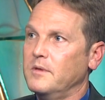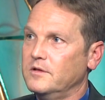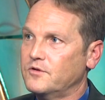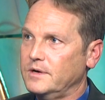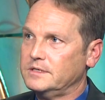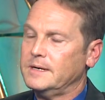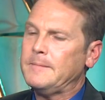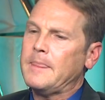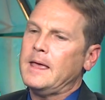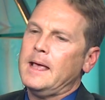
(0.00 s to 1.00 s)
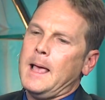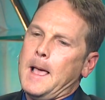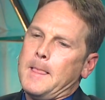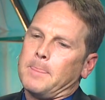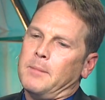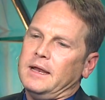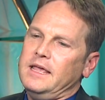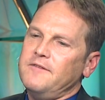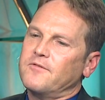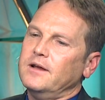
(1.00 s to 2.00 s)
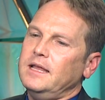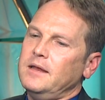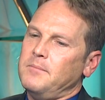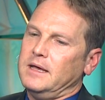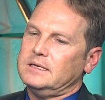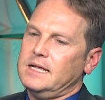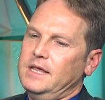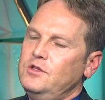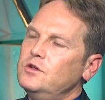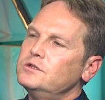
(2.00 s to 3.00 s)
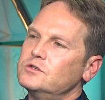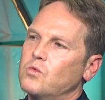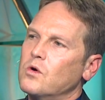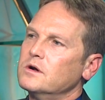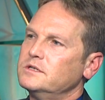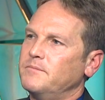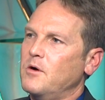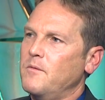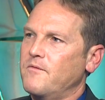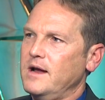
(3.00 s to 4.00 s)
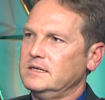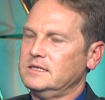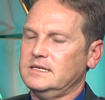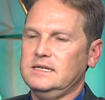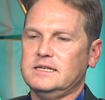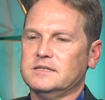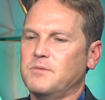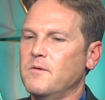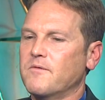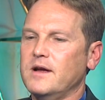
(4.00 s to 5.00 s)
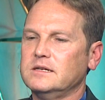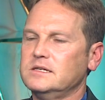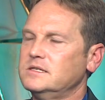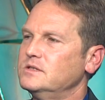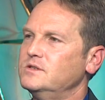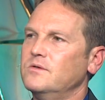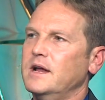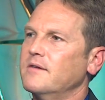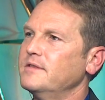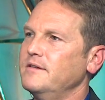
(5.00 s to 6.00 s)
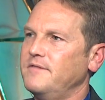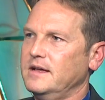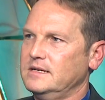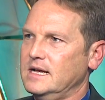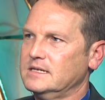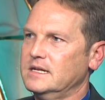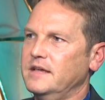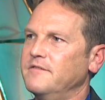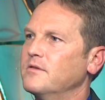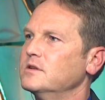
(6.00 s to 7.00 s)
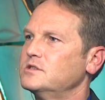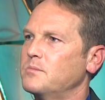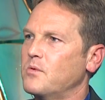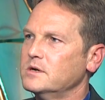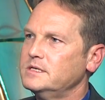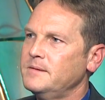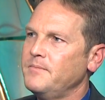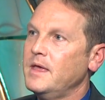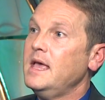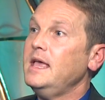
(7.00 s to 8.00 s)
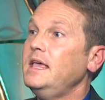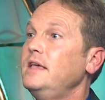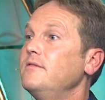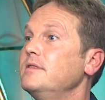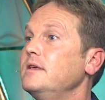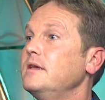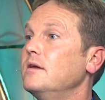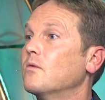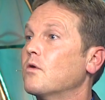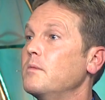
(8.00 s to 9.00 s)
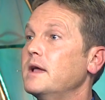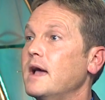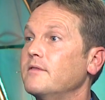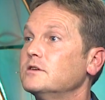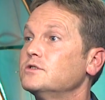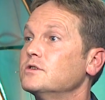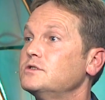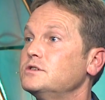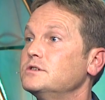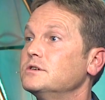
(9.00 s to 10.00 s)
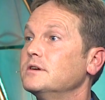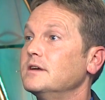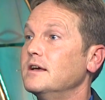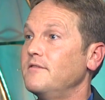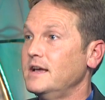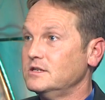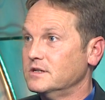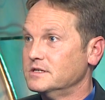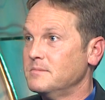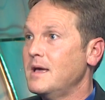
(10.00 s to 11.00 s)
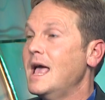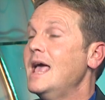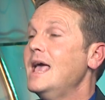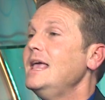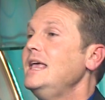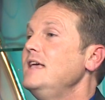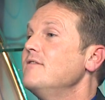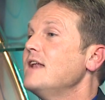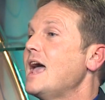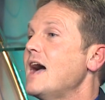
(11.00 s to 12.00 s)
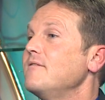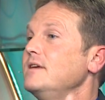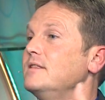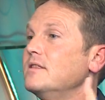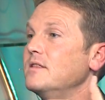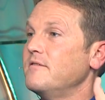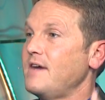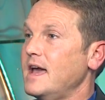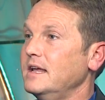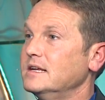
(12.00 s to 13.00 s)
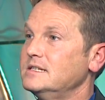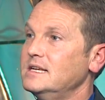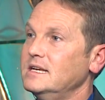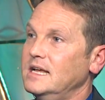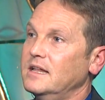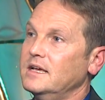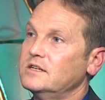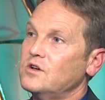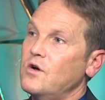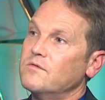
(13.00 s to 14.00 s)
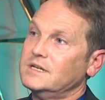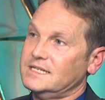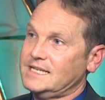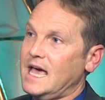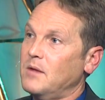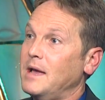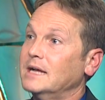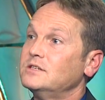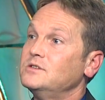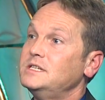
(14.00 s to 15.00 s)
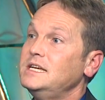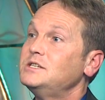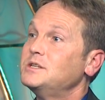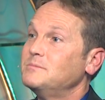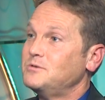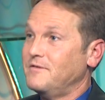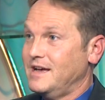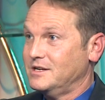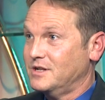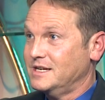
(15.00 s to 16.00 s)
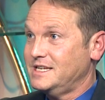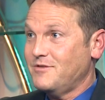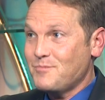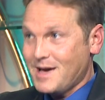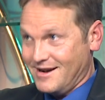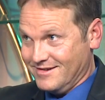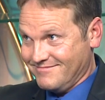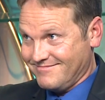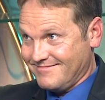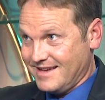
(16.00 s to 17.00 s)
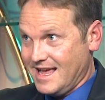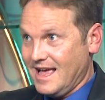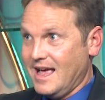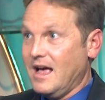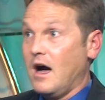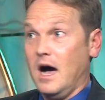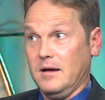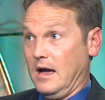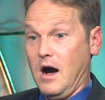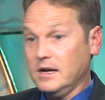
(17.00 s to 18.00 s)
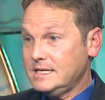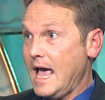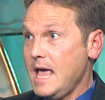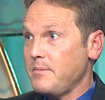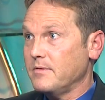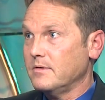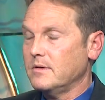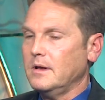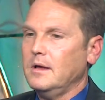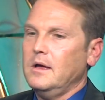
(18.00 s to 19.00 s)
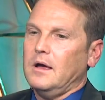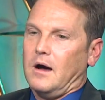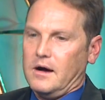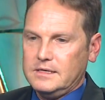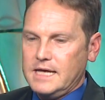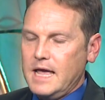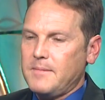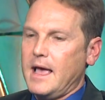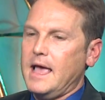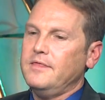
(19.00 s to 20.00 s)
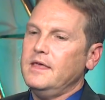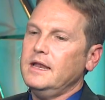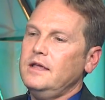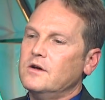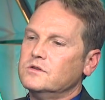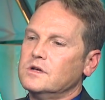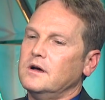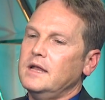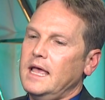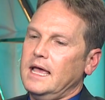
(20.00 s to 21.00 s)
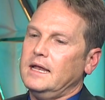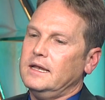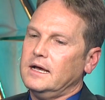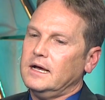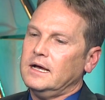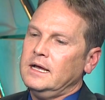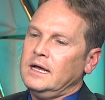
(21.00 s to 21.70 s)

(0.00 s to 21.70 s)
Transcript: Mother Teresa, but he freely admits, he uses words of Pope Francis. He says, Pope Francis is doing everything fantastic. He fully supports him. Even the Roman Catholic Church evangelism, even having the Vatican send delegates over to Saddleback to teach them to evangelize even better. Oh, my. Uh, on tape. Really? On tape. And then he goes on and uh,